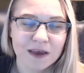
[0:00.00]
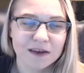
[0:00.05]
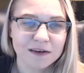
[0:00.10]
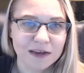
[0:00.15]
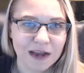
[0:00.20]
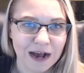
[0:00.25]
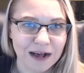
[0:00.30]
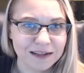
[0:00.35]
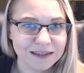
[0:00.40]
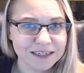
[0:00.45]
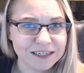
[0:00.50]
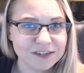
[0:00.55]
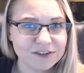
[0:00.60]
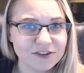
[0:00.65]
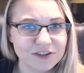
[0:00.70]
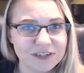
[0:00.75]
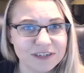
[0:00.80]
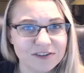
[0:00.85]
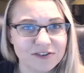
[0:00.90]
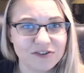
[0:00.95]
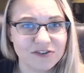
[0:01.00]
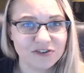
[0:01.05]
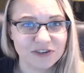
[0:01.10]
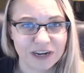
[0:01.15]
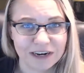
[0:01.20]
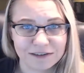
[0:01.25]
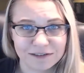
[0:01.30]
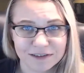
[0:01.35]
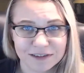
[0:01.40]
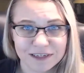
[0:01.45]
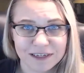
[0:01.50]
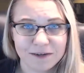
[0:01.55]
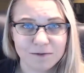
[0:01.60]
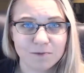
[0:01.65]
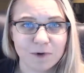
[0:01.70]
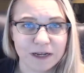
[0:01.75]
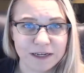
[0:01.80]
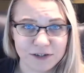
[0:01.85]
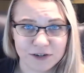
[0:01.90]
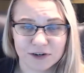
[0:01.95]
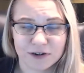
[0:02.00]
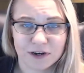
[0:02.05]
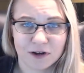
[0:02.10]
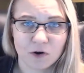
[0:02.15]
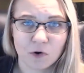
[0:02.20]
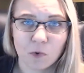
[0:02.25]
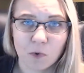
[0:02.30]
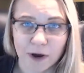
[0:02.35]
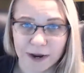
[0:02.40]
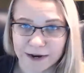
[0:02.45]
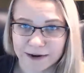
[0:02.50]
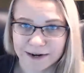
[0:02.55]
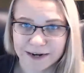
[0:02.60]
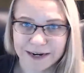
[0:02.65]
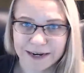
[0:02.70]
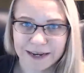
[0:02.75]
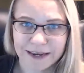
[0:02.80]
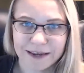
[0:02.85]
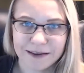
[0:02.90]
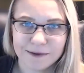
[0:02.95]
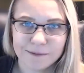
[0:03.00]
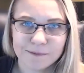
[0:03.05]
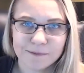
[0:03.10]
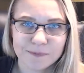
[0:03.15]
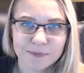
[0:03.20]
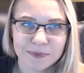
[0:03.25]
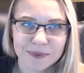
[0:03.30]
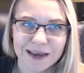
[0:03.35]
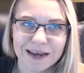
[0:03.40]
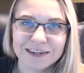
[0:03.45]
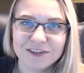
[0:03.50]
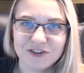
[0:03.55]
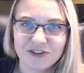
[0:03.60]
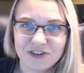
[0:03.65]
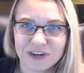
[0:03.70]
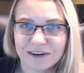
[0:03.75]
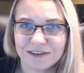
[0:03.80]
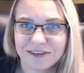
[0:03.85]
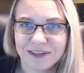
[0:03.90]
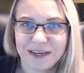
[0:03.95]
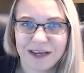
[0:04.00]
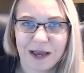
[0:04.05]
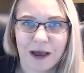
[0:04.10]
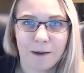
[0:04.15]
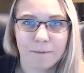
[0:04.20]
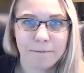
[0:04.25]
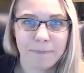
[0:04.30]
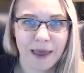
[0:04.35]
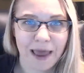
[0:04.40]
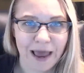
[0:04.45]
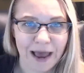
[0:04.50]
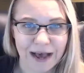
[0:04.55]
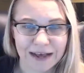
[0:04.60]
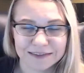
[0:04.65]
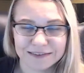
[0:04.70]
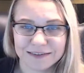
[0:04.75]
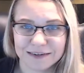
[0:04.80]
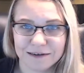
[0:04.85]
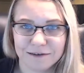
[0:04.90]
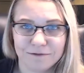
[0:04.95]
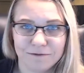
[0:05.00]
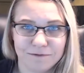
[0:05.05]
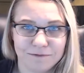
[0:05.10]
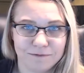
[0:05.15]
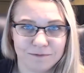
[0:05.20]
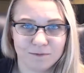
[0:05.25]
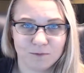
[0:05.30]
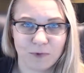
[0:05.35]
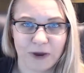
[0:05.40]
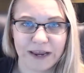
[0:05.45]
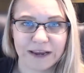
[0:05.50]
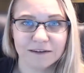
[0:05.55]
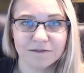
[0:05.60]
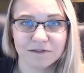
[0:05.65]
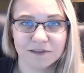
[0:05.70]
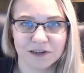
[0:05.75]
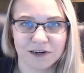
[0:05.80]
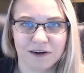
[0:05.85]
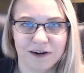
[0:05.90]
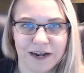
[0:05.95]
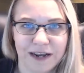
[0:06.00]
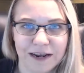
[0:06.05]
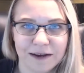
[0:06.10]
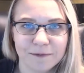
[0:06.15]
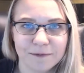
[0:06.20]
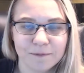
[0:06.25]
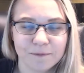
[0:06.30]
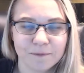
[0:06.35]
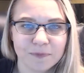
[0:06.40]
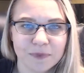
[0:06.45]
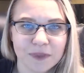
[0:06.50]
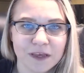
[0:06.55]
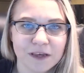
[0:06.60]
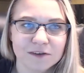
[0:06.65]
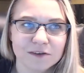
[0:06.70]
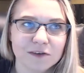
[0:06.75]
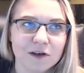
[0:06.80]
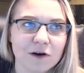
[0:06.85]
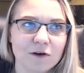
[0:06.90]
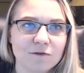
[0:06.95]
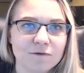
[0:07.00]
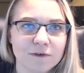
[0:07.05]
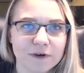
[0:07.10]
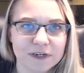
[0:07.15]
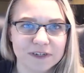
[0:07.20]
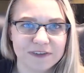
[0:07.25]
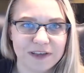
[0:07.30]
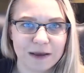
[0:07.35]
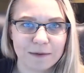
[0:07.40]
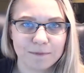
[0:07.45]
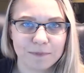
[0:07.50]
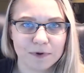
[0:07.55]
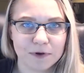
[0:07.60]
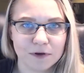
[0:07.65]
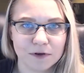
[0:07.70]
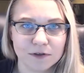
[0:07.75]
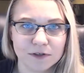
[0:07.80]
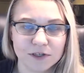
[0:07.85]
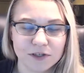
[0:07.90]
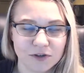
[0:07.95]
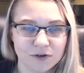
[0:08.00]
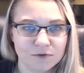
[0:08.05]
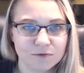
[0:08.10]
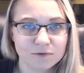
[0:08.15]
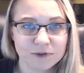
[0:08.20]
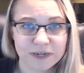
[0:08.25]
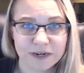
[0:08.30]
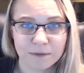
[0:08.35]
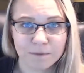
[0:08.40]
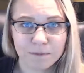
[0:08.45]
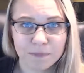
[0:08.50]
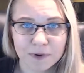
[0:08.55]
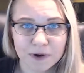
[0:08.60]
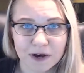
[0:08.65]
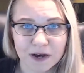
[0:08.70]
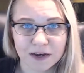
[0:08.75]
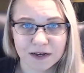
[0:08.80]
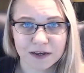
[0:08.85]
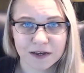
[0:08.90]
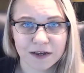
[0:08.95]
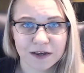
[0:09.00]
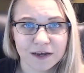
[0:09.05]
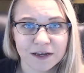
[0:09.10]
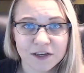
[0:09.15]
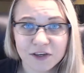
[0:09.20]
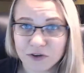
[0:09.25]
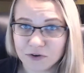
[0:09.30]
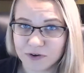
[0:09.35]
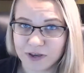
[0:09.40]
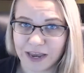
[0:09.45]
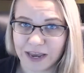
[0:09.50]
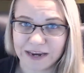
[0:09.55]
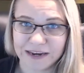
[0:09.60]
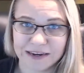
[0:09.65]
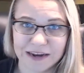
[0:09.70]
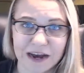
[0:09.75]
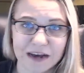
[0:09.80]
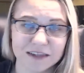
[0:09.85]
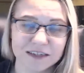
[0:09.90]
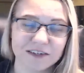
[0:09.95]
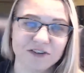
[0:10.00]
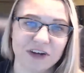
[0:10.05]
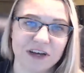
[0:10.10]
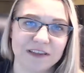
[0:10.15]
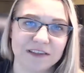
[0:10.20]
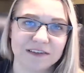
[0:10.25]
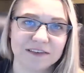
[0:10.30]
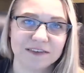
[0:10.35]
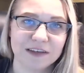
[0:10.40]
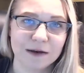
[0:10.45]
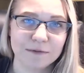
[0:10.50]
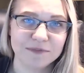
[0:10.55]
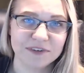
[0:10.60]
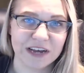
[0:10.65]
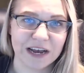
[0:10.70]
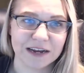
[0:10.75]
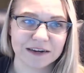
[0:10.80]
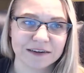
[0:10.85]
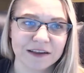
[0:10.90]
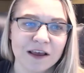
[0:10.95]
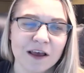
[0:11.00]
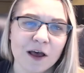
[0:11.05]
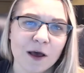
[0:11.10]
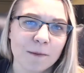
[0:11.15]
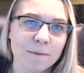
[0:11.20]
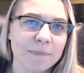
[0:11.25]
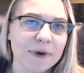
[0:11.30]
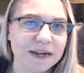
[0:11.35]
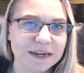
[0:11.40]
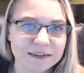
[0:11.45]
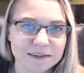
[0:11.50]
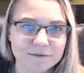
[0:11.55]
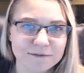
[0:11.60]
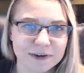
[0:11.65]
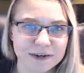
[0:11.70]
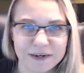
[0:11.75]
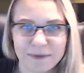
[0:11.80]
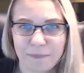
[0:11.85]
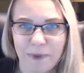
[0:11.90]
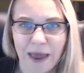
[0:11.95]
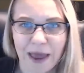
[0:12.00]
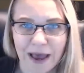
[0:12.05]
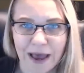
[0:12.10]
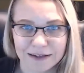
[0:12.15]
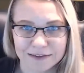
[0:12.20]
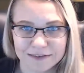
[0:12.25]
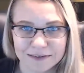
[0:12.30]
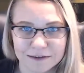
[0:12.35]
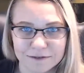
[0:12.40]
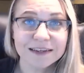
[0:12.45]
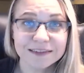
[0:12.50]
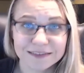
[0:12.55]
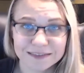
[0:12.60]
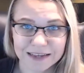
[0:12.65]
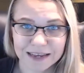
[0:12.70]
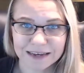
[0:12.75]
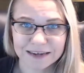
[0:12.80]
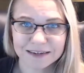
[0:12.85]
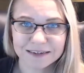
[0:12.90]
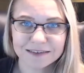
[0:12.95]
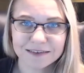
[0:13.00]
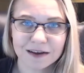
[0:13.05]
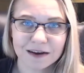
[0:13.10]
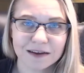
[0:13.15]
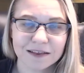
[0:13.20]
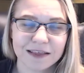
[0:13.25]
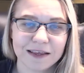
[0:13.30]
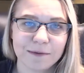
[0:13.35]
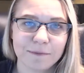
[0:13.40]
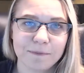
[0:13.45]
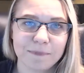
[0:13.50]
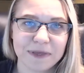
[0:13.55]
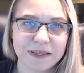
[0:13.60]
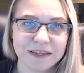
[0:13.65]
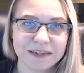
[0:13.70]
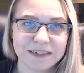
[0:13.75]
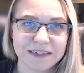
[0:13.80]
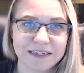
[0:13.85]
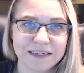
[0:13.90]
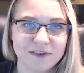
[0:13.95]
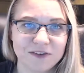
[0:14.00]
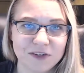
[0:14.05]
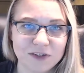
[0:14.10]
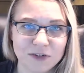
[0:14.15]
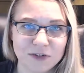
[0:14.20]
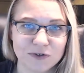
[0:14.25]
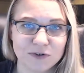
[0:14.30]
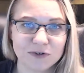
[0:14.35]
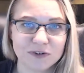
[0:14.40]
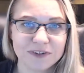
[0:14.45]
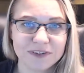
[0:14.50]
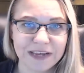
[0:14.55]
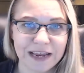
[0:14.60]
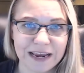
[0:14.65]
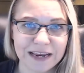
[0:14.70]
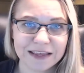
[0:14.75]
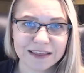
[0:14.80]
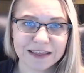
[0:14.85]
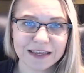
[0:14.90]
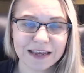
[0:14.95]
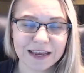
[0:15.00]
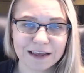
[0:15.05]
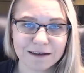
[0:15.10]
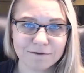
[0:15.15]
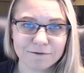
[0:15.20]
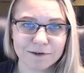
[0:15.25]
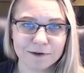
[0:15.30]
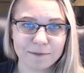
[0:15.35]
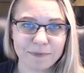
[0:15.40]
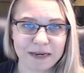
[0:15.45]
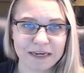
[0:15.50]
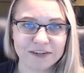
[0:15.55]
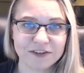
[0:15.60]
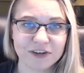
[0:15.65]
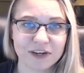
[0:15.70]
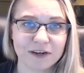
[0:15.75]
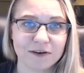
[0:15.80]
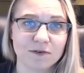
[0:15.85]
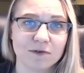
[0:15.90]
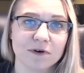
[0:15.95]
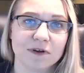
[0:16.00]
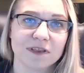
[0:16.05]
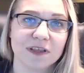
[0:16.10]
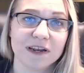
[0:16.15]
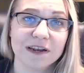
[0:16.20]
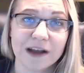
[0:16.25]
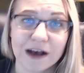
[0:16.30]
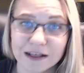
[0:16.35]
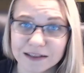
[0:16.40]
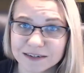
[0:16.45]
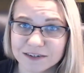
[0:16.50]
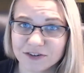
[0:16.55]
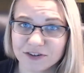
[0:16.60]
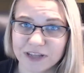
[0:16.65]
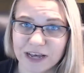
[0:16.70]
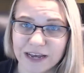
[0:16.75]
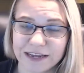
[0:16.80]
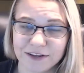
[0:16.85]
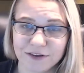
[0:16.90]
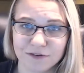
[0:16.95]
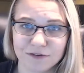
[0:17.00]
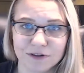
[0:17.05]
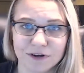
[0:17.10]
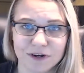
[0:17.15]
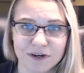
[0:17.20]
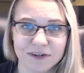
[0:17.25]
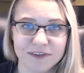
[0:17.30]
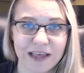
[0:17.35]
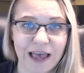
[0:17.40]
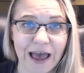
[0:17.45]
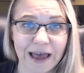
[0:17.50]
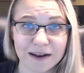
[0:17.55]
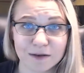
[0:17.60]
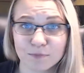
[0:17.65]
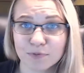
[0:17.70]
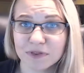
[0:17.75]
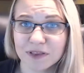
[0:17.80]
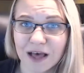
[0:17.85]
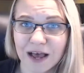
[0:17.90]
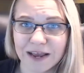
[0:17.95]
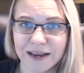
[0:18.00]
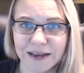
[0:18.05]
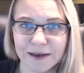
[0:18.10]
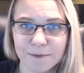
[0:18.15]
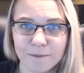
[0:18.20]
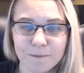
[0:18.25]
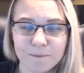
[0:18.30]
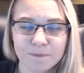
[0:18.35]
Knowledge is generally, when you're acquiring it, it's generally a passive way of learning. So for example, you read a book, you gain knowledge on the subject, but it's very passive. Skills are the ability to take the information or the knowledge that you learned and apply it.